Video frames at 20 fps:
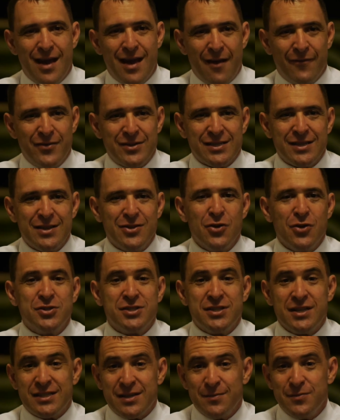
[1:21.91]
obviously
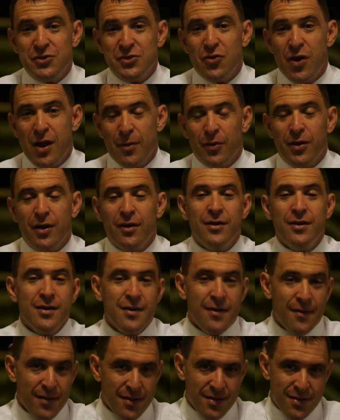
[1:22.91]
those systems you're able to
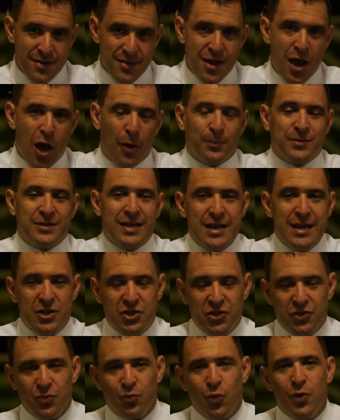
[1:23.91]
help
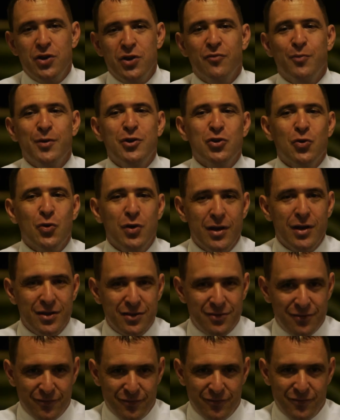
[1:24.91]
teach when you've been doing
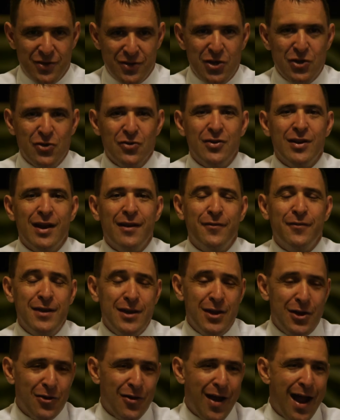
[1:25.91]
it year in
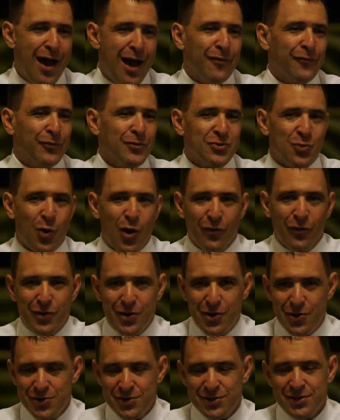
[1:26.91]
and year out for
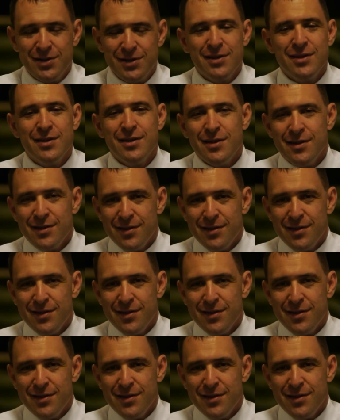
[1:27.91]
12 years.